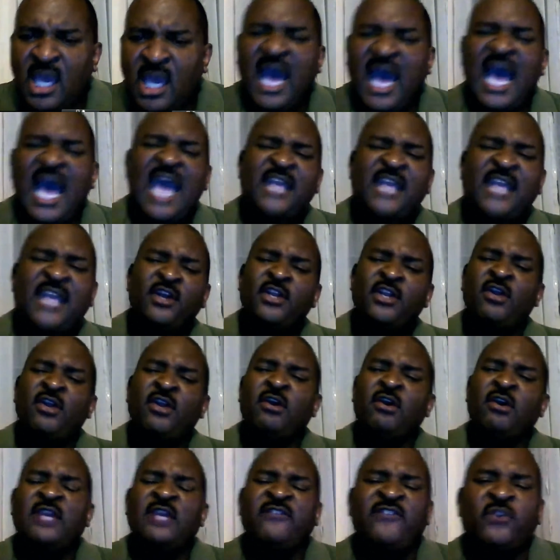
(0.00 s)
I don't know
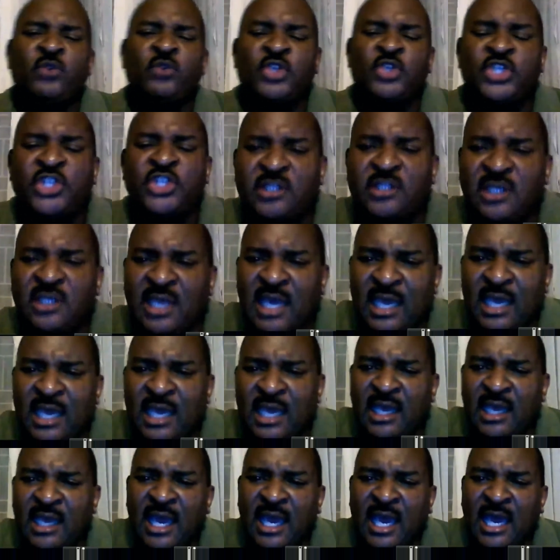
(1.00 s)
if you should.
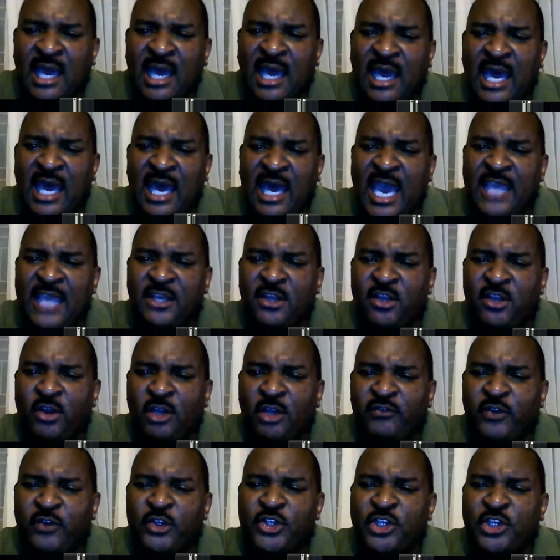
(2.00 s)
I don't know
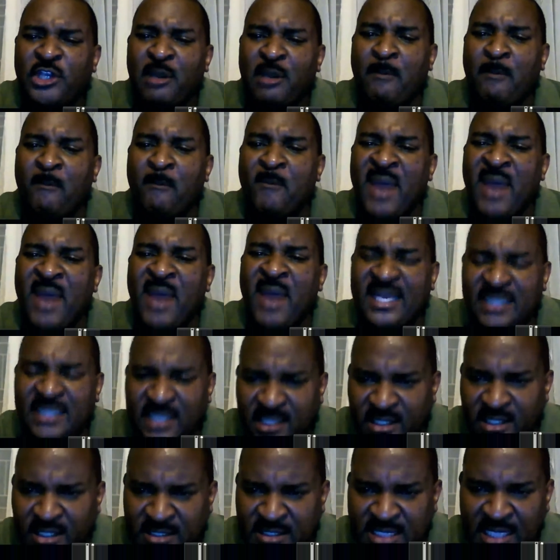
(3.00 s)
if you should
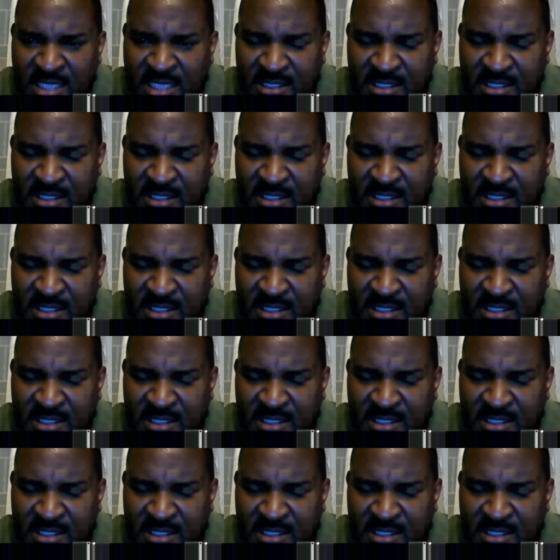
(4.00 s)
abandon it.